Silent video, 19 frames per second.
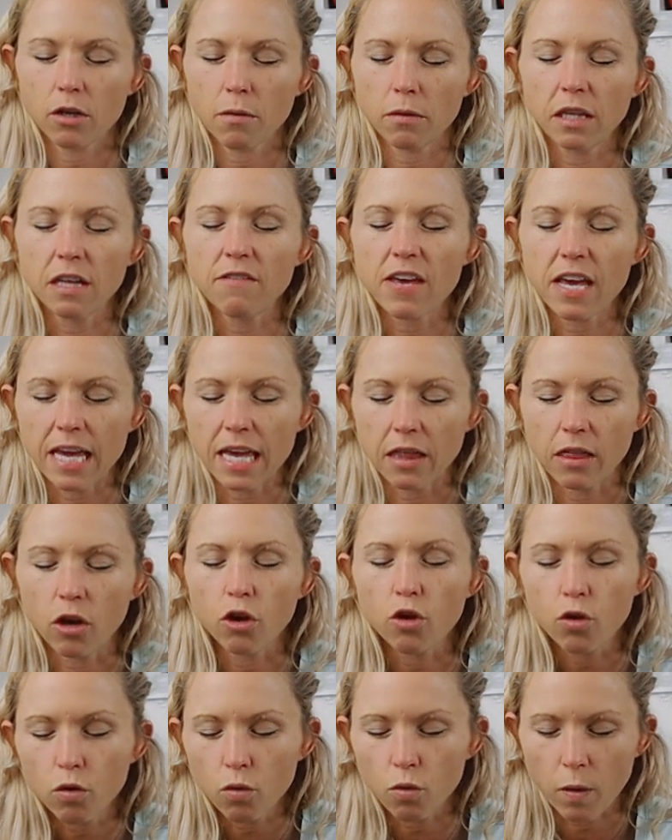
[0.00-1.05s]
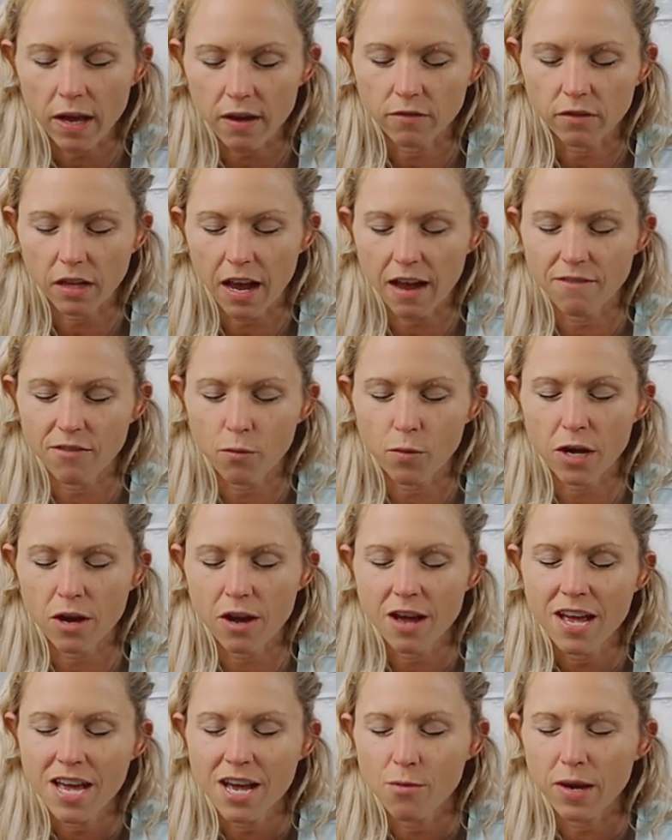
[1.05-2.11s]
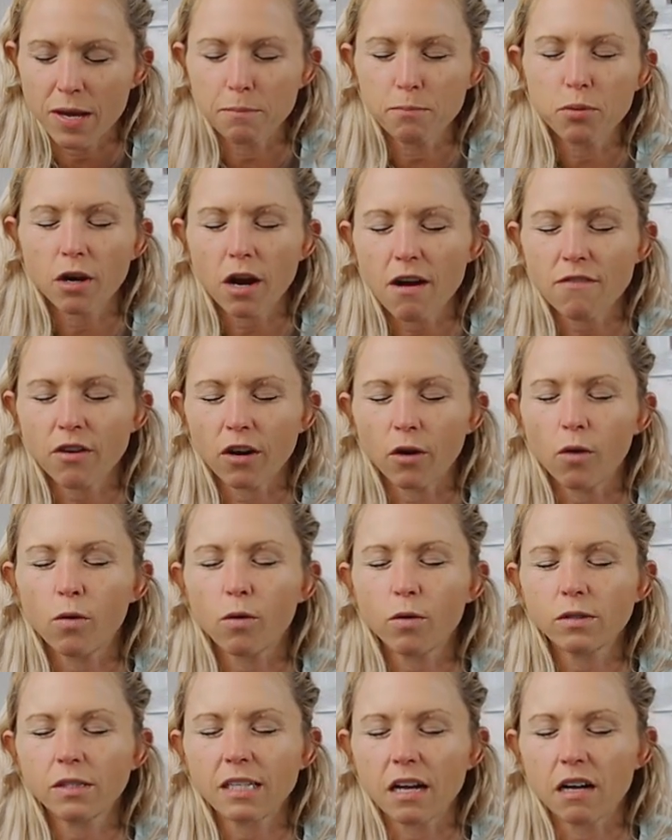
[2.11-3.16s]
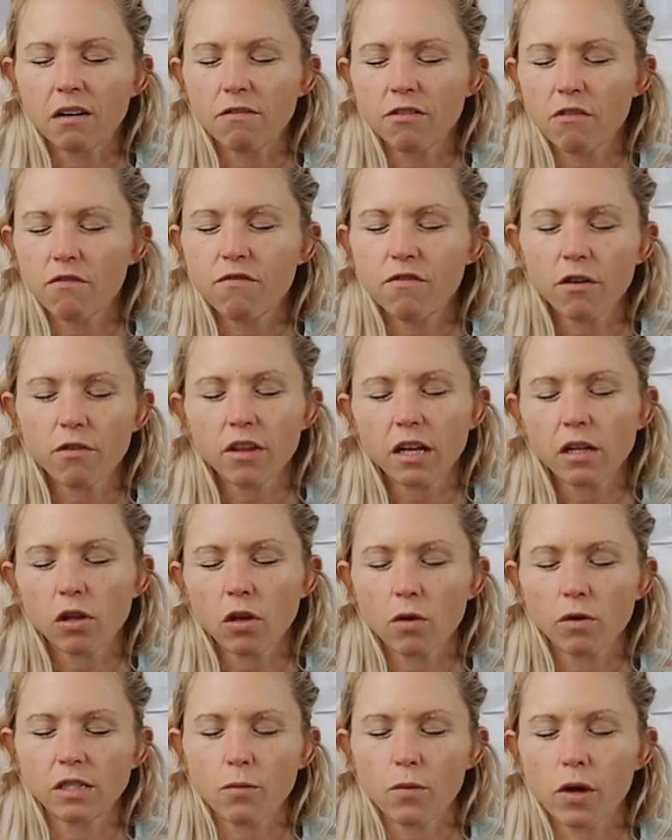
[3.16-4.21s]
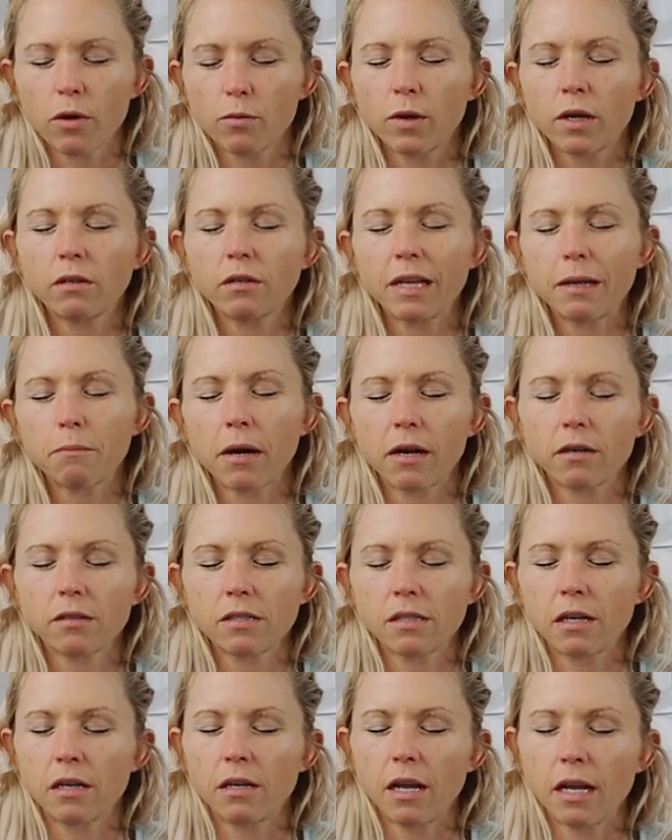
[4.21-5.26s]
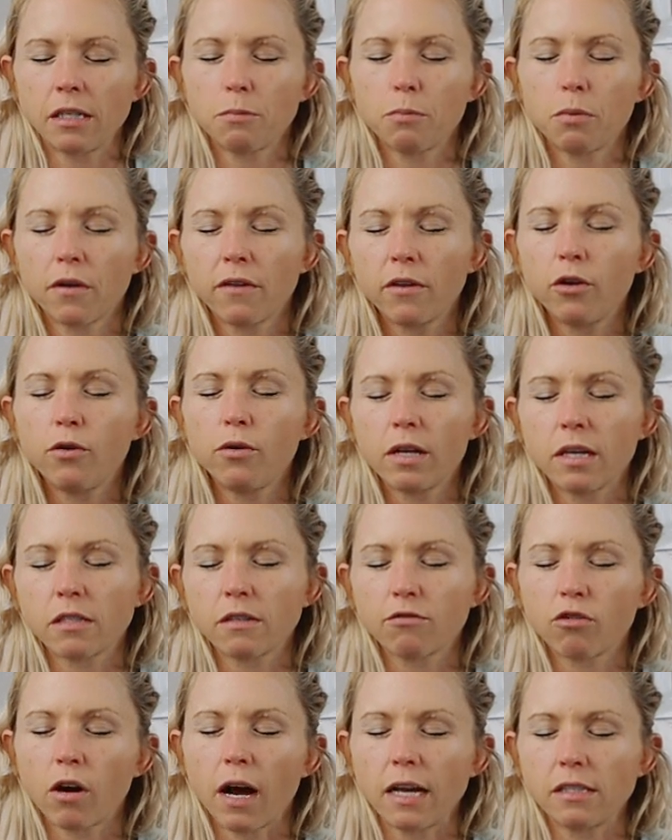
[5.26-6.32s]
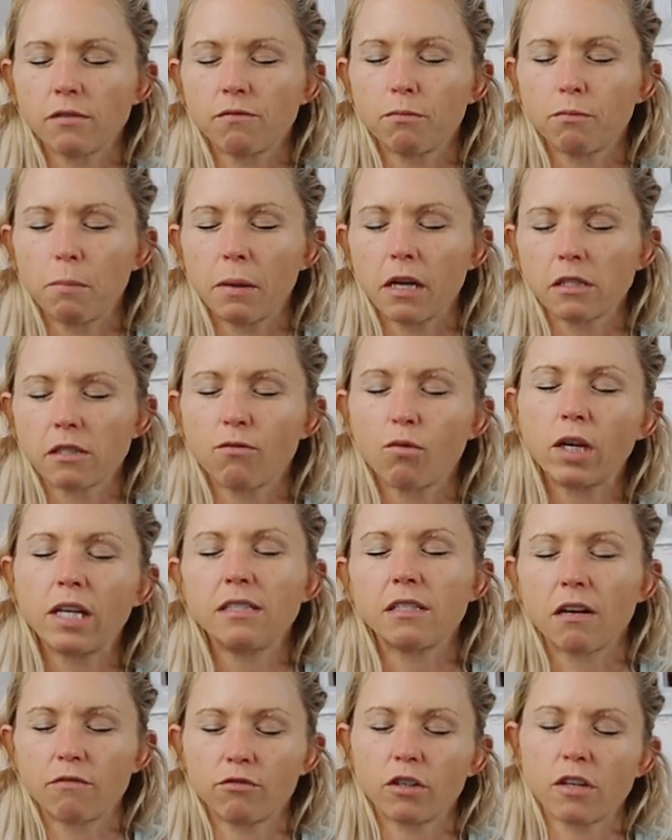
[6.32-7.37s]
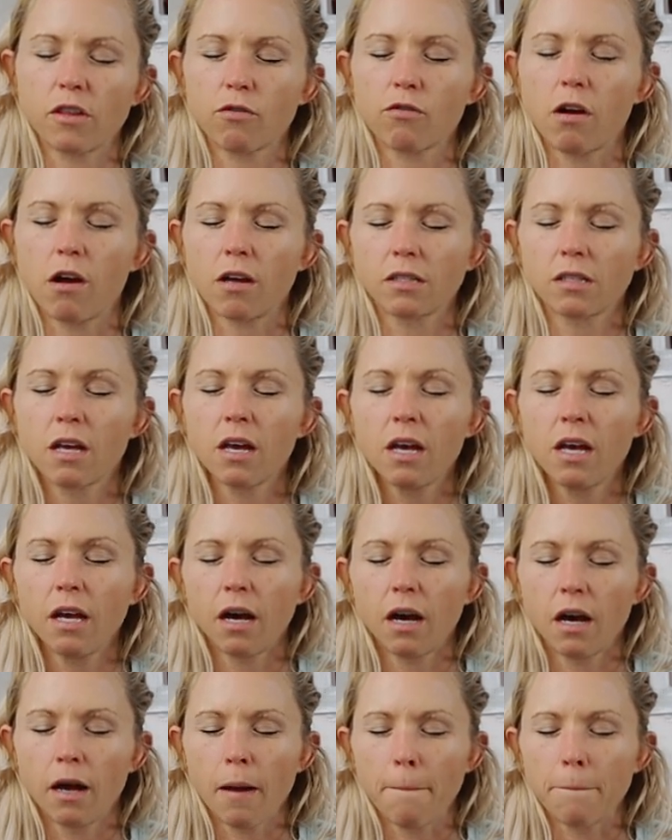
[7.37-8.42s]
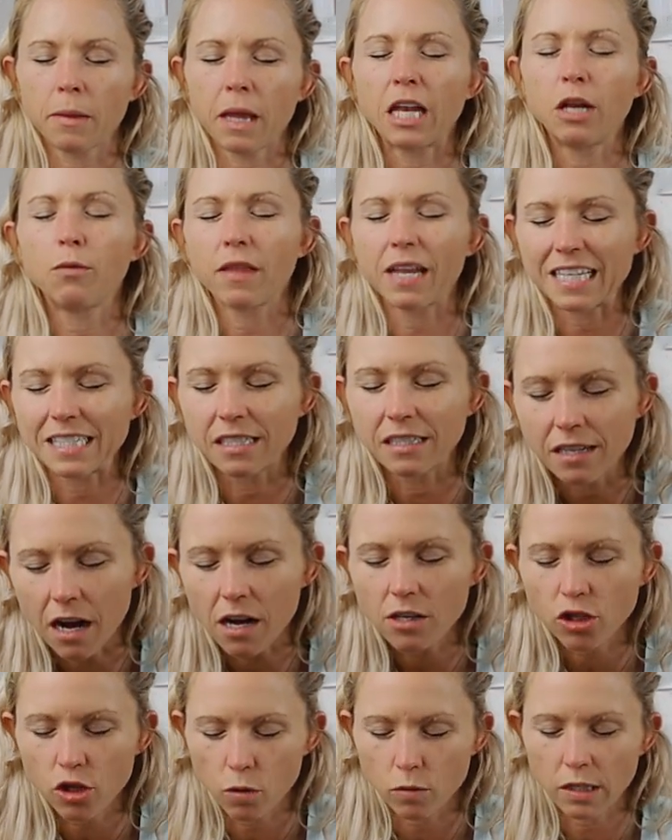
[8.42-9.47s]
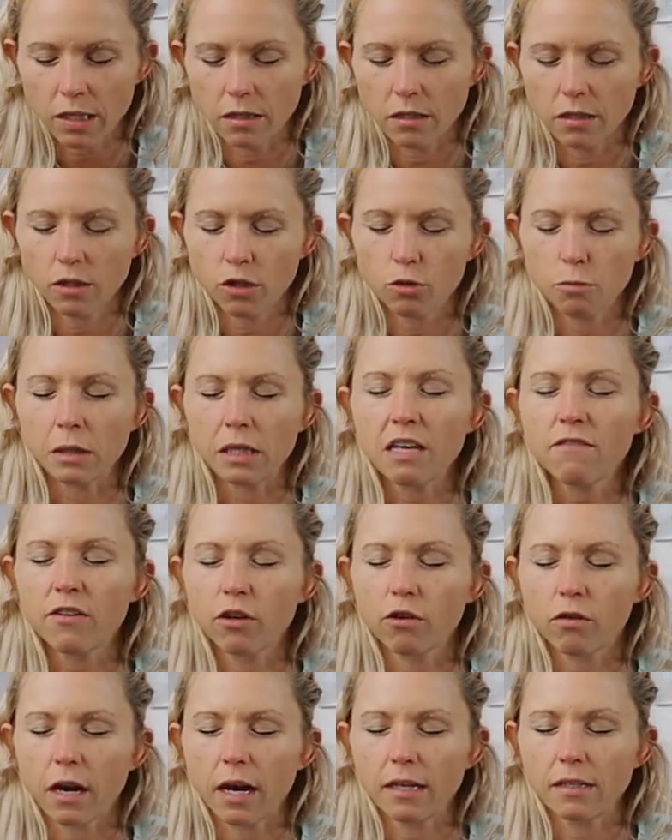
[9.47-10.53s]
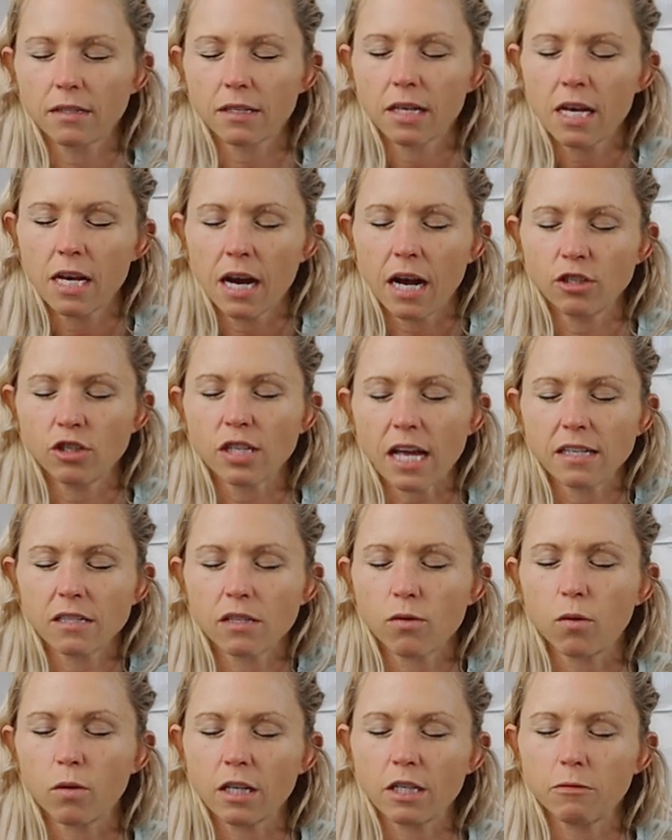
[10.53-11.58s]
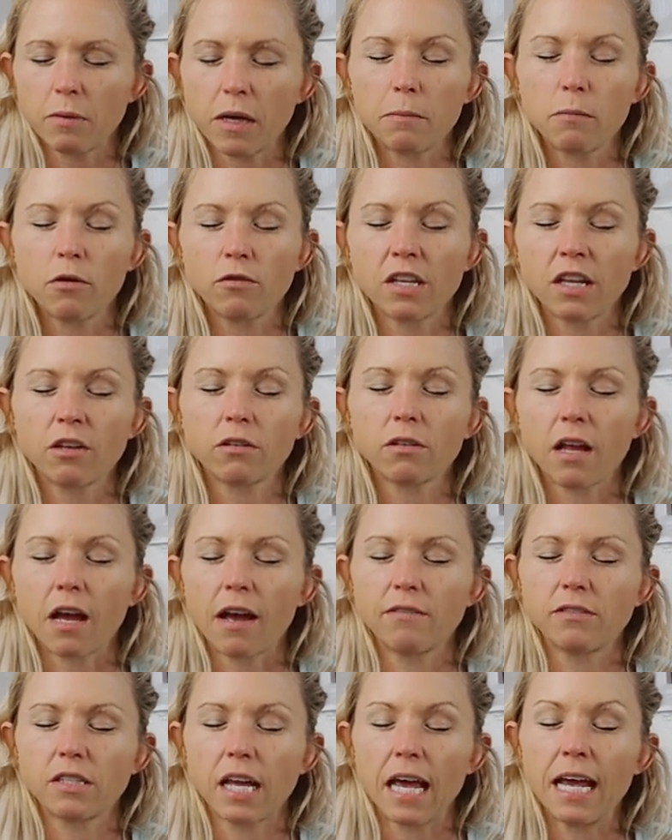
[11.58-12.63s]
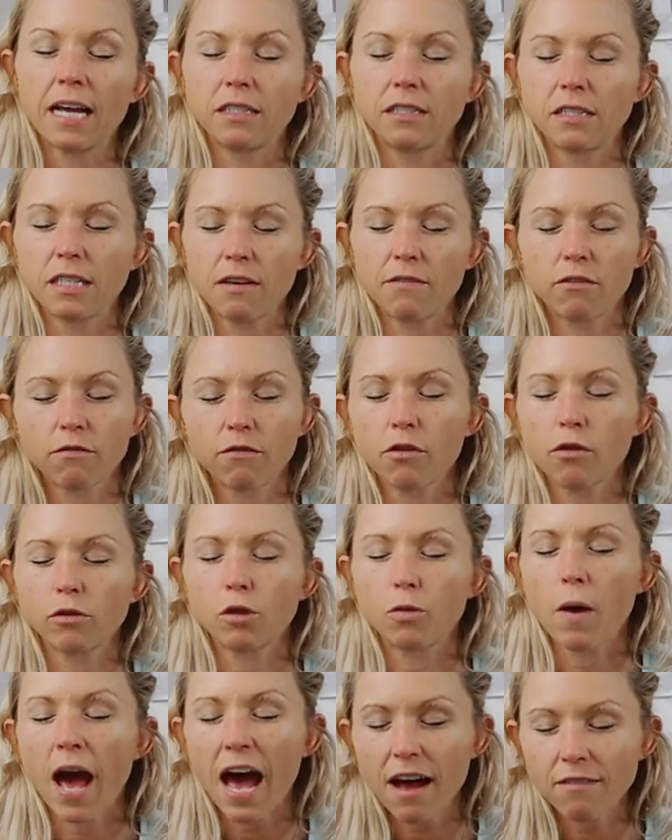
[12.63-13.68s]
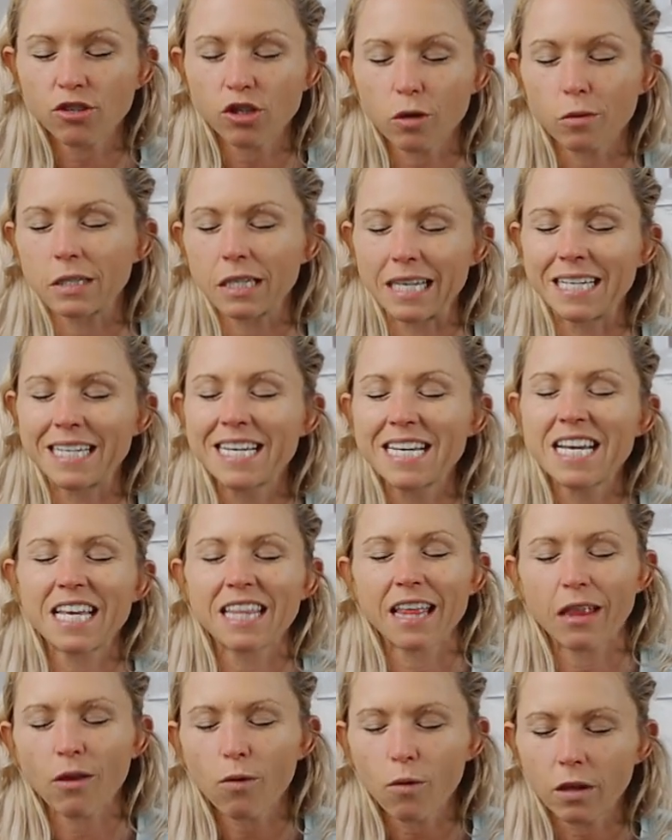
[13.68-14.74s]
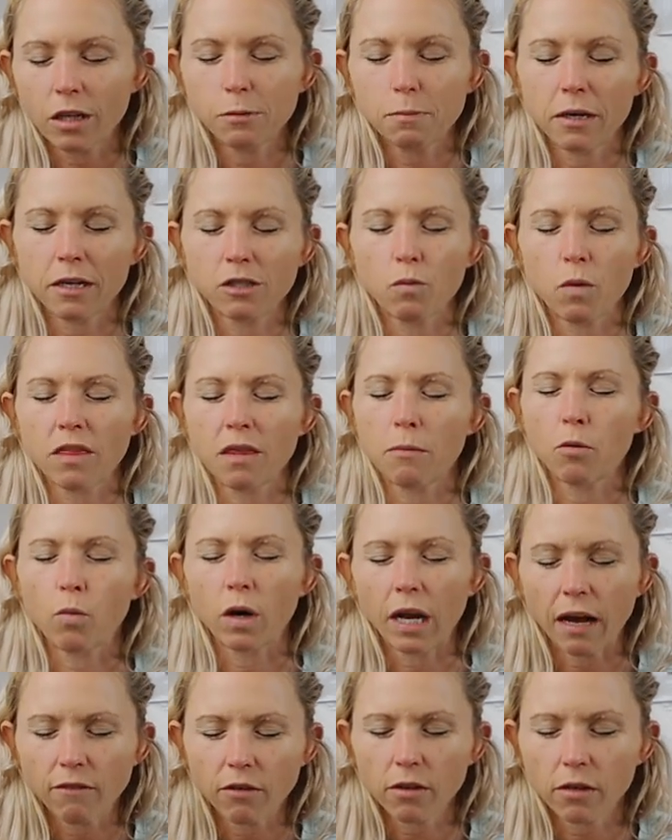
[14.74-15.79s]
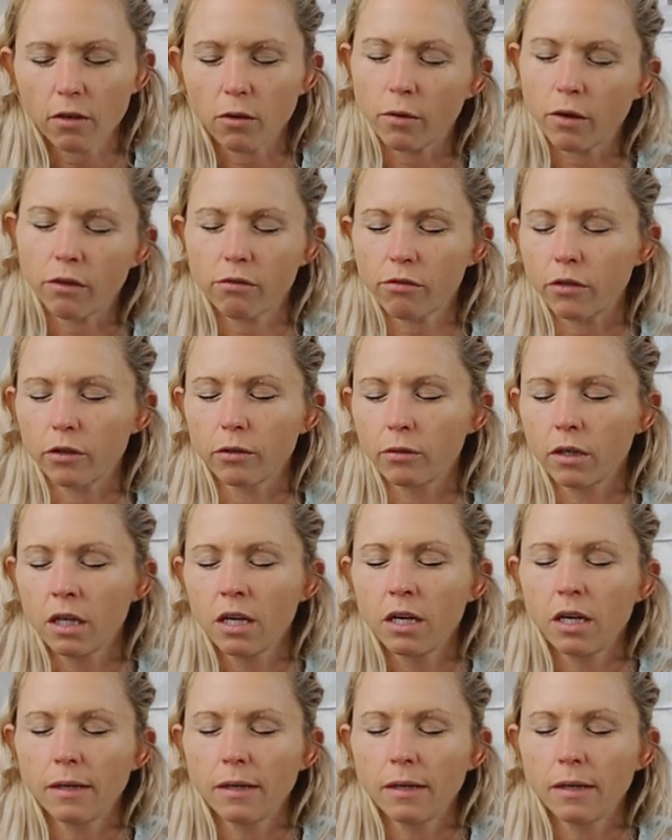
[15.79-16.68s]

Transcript: living in the new way of life that we uh, we can put off our old self the filthy clothes that we are riddled in by our sin and on the newness of christ because of what he's done for us on the cross um, anyone that has not chosen to believe in christ i just ask the holy spirit moves in their lives and even for those who have chosen that the holy spirit's with them and whatever they're going through